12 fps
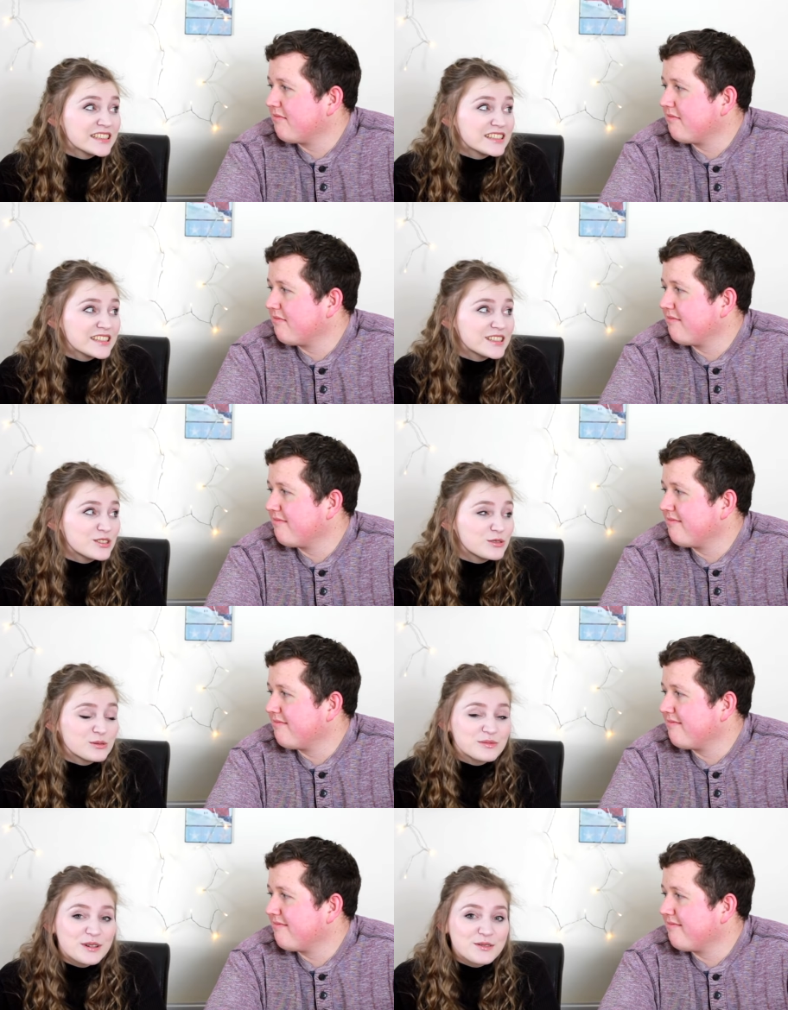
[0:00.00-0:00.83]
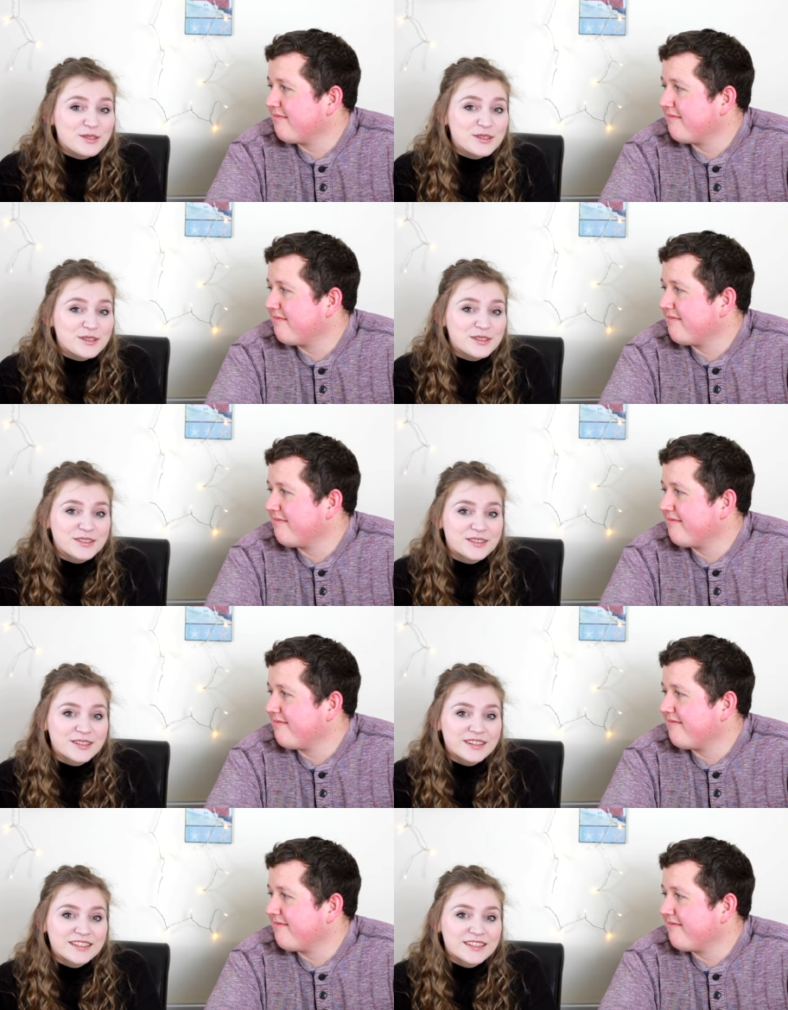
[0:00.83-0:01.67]
Speaker 1: And I told him there was a.
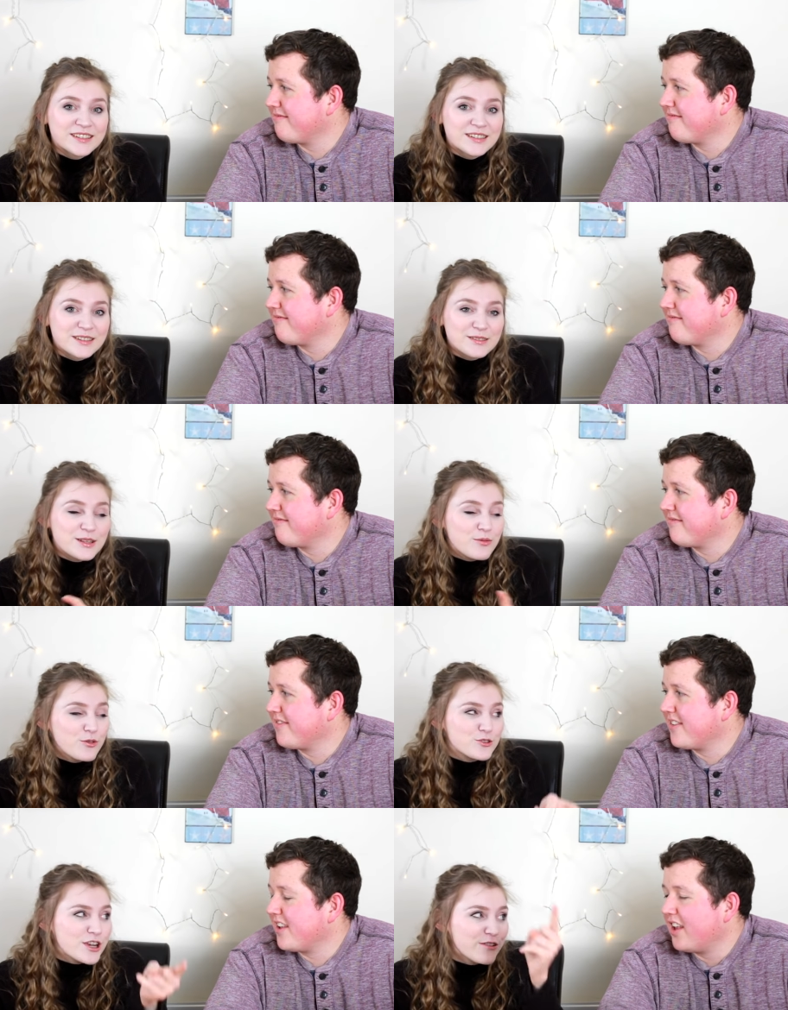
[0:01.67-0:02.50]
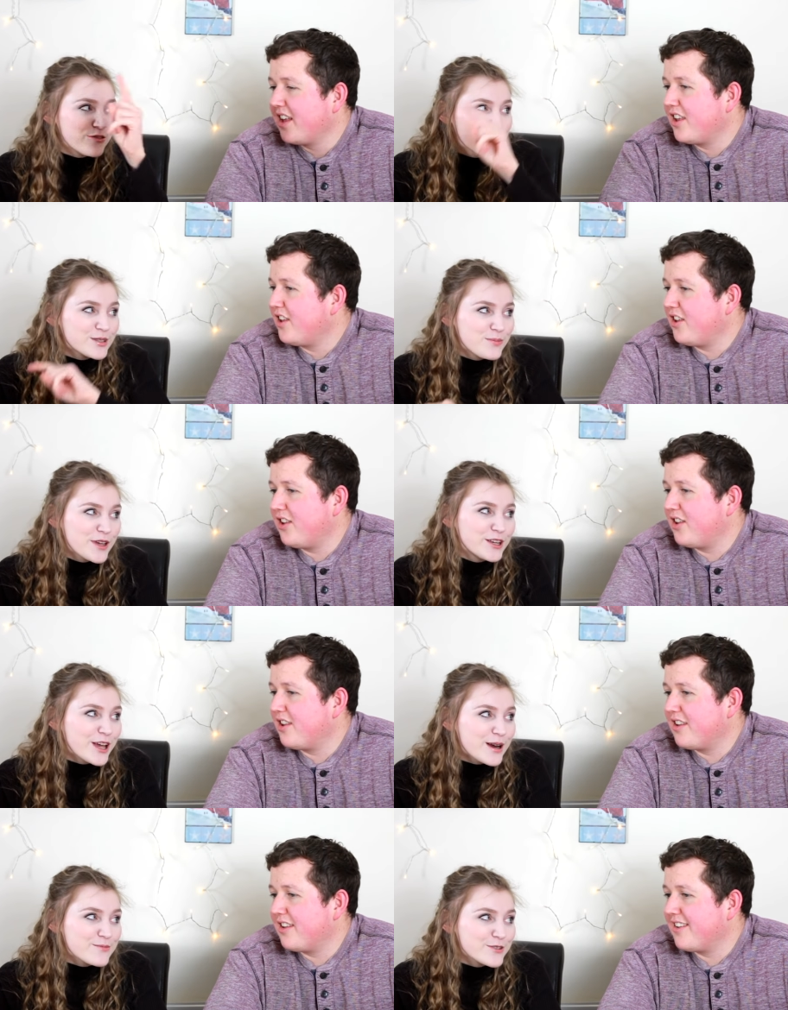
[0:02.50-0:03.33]
I was like, watch out for the
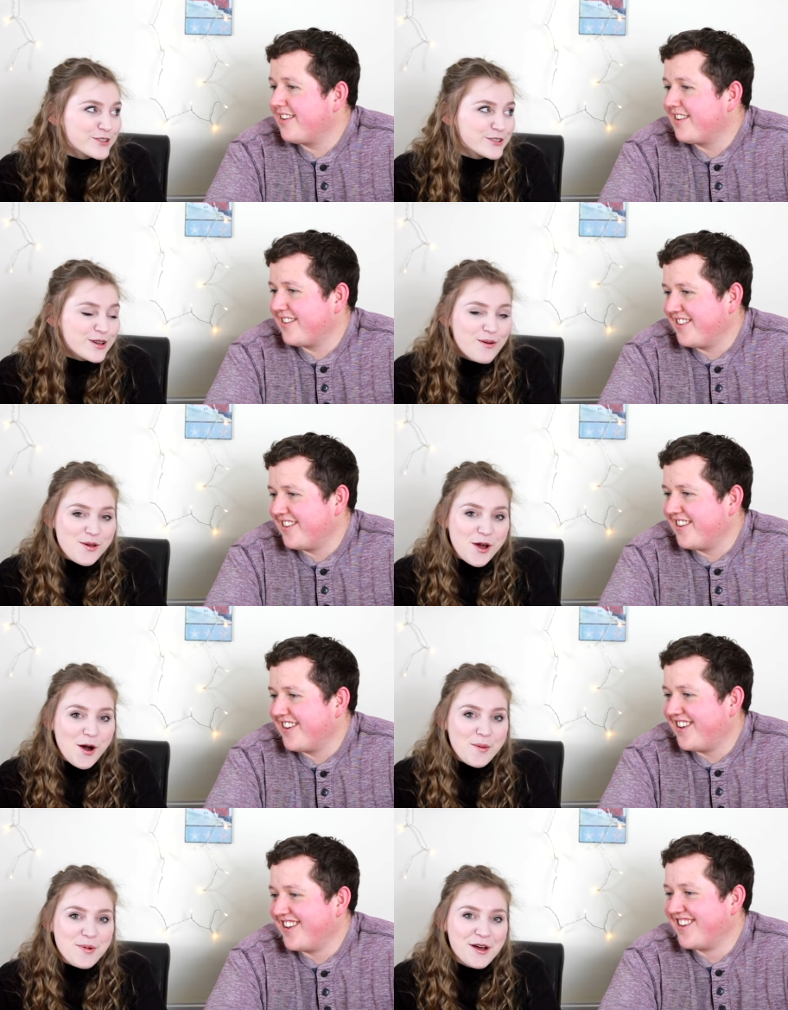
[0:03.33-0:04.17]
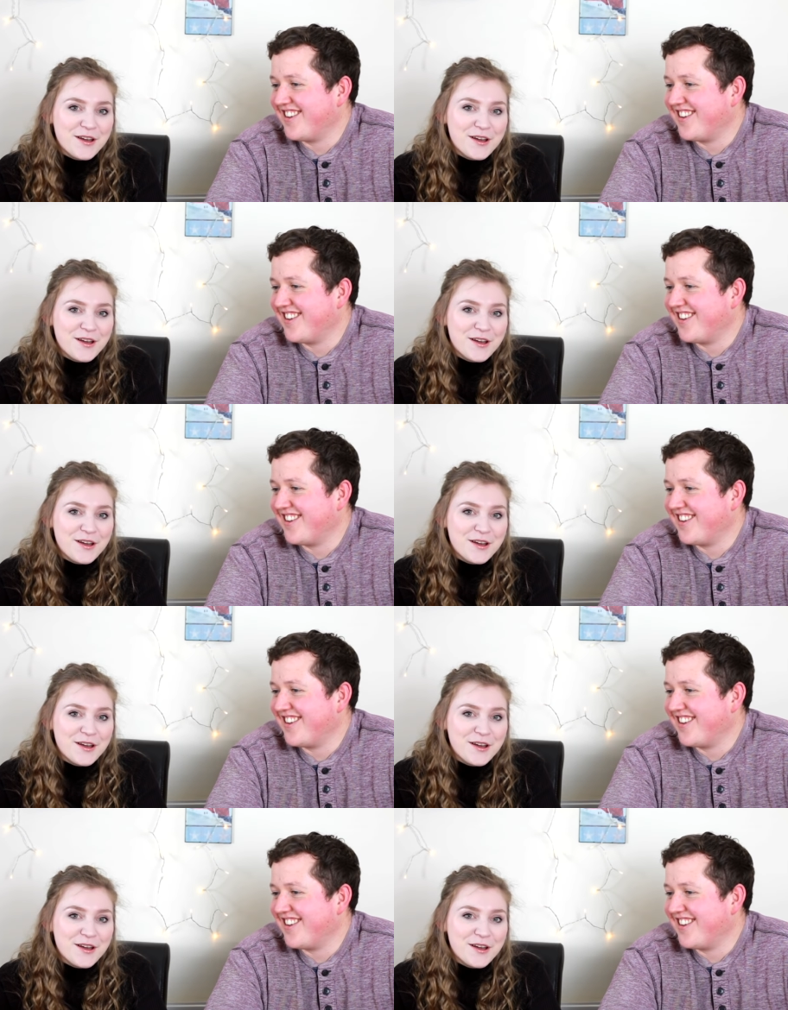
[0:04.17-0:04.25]
speed camera that's going up.